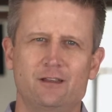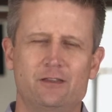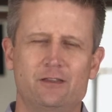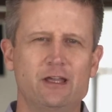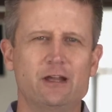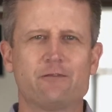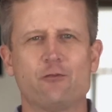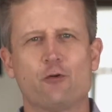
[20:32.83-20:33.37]

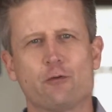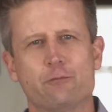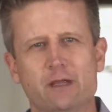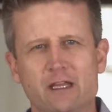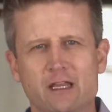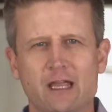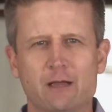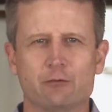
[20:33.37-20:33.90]
therefore
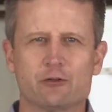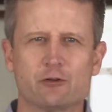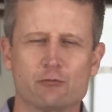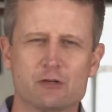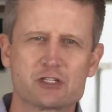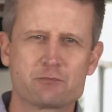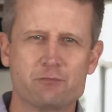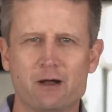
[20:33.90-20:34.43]
being able to
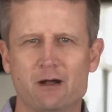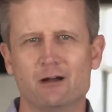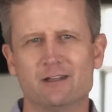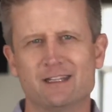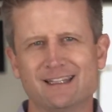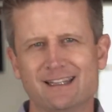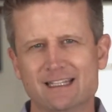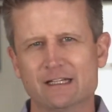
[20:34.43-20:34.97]
respond
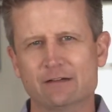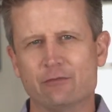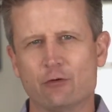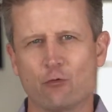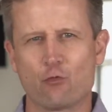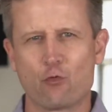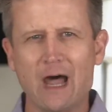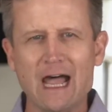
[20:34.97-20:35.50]
and live
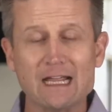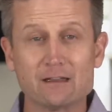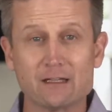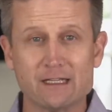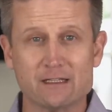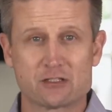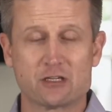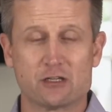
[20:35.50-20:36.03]

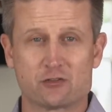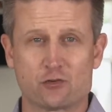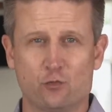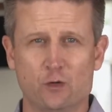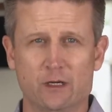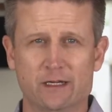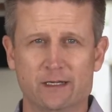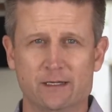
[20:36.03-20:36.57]
rightly in such a
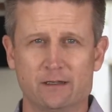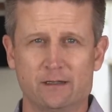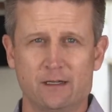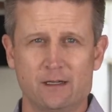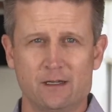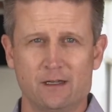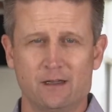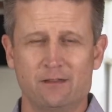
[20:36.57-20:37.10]
way
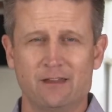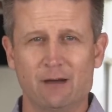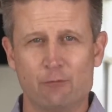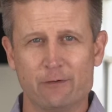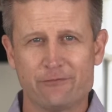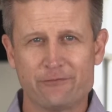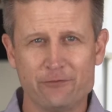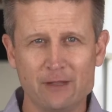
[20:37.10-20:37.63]
that
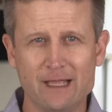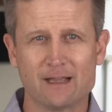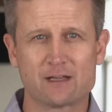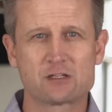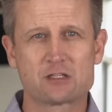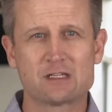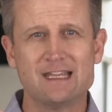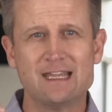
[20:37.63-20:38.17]

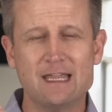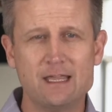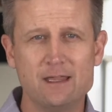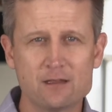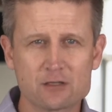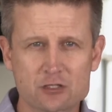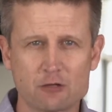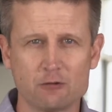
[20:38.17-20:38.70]
reflects
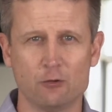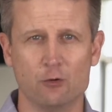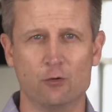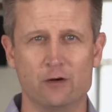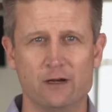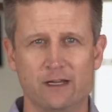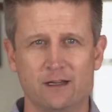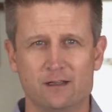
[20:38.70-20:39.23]
His
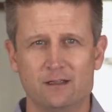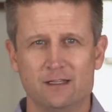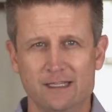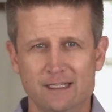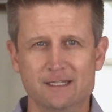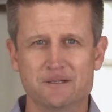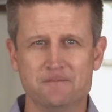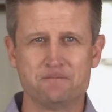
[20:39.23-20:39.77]
glory
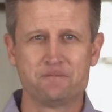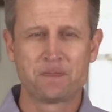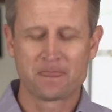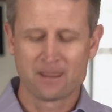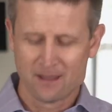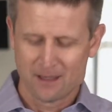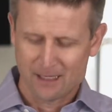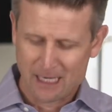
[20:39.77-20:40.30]
in
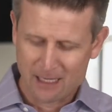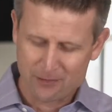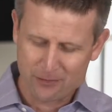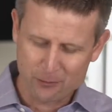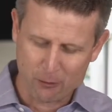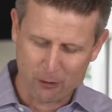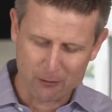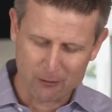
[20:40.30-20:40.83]
and
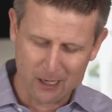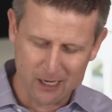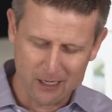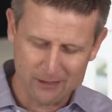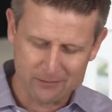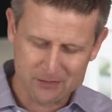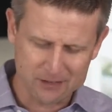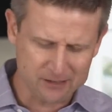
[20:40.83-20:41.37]
through our
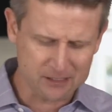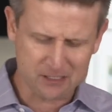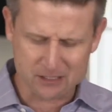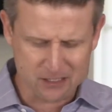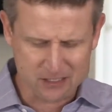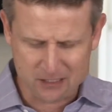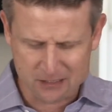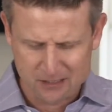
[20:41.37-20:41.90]
lives. And this
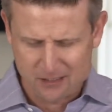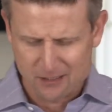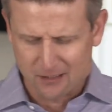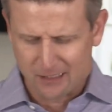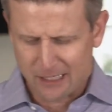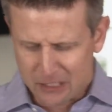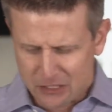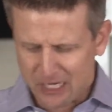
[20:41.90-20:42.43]
is
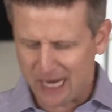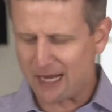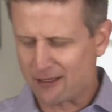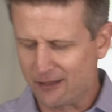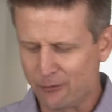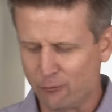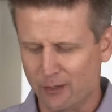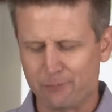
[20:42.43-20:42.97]

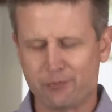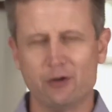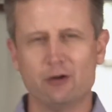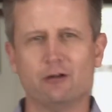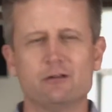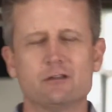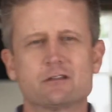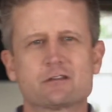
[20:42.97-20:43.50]
exactly what
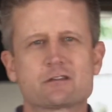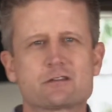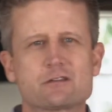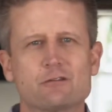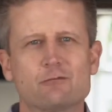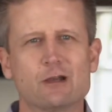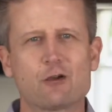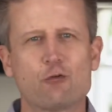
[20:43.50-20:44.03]
Paul is
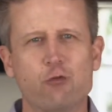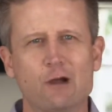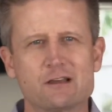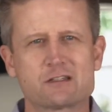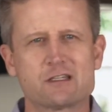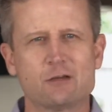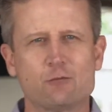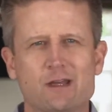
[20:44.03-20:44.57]

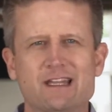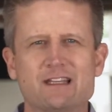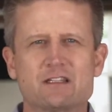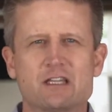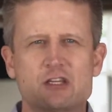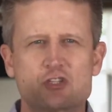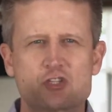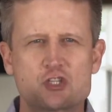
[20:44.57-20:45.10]
requesting, what he is
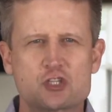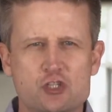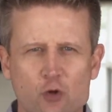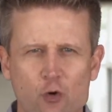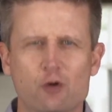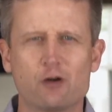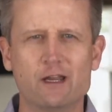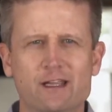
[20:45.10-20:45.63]

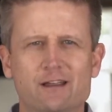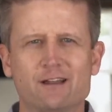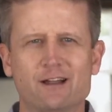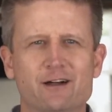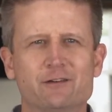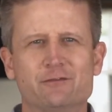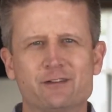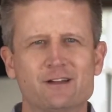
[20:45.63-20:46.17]
exhorting
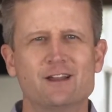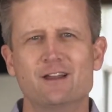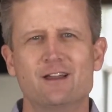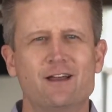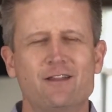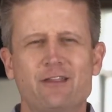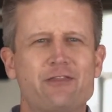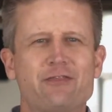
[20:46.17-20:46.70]
of
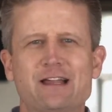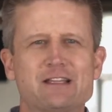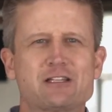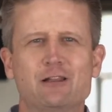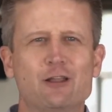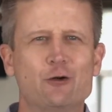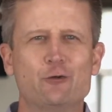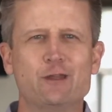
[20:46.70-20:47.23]
the
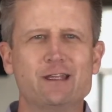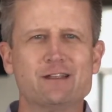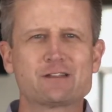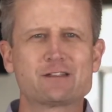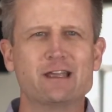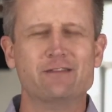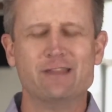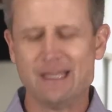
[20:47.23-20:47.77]

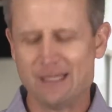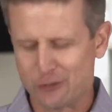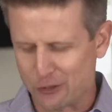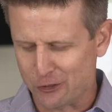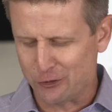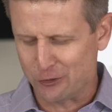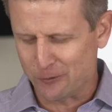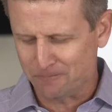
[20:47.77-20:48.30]
Thessalonians that they
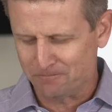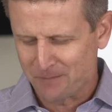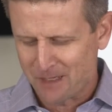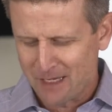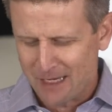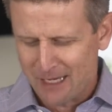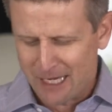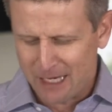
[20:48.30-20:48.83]
do.
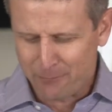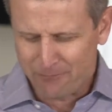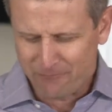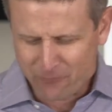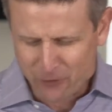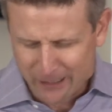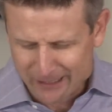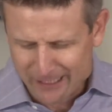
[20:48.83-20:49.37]
He
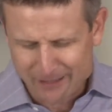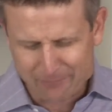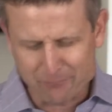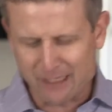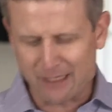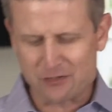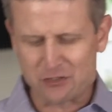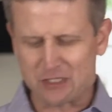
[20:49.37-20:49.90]
freely
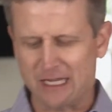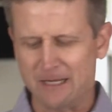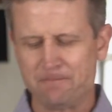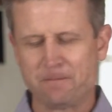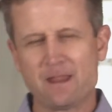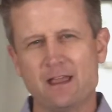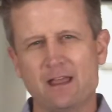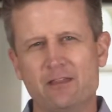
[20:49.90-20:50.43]
admits
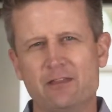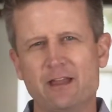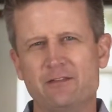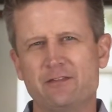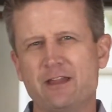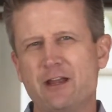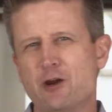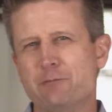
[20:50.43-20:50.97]
that,
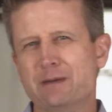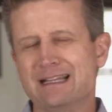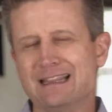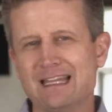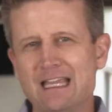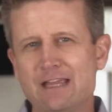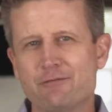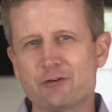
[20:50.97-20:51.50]
that they are
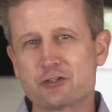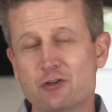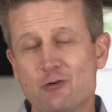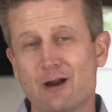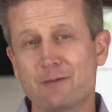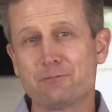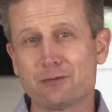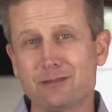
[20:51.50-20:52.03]
believers who
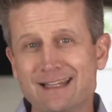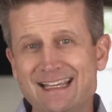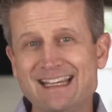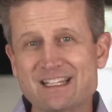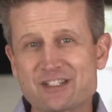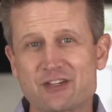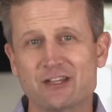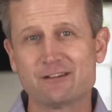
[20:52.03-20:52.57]
are
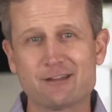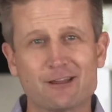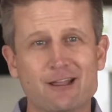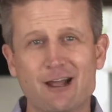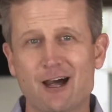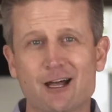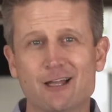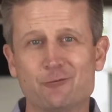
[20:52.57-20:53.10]
pleasing to
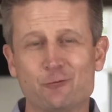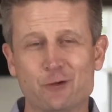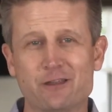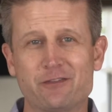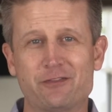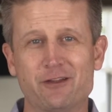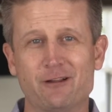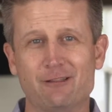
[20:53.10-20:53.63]
God
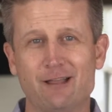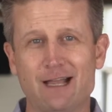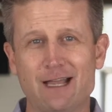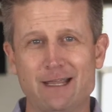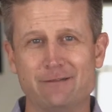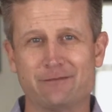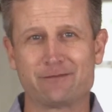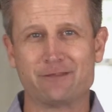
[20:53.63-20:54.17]
with their
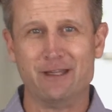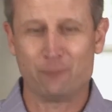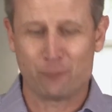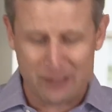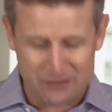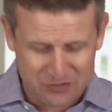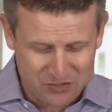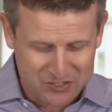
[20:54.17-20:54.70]
life. And
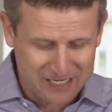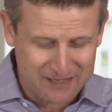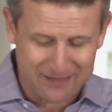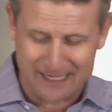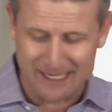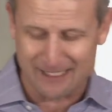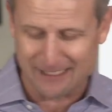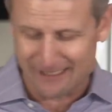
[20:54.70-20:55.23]
we see
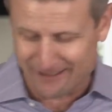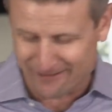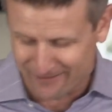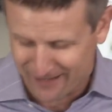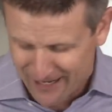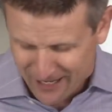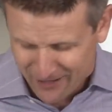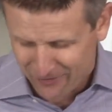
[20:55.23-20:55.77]
that in
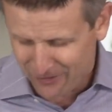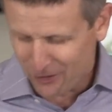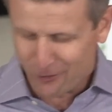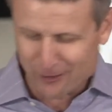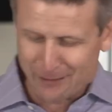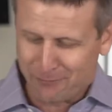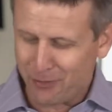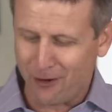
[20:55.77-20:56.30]
the
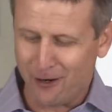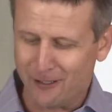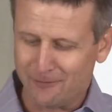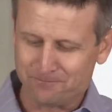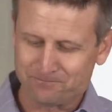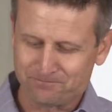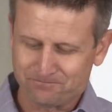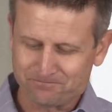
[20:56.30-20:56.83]
early
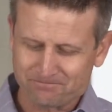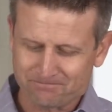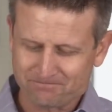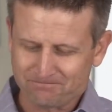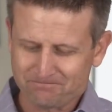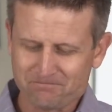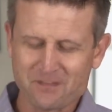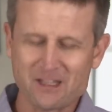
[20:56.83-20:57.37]
part
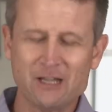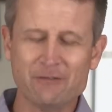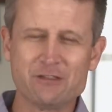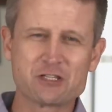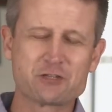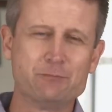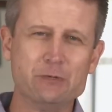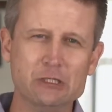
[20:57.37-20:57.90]
of
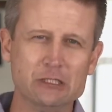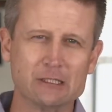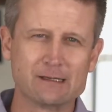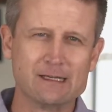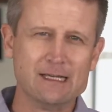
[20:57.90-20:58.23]
this book.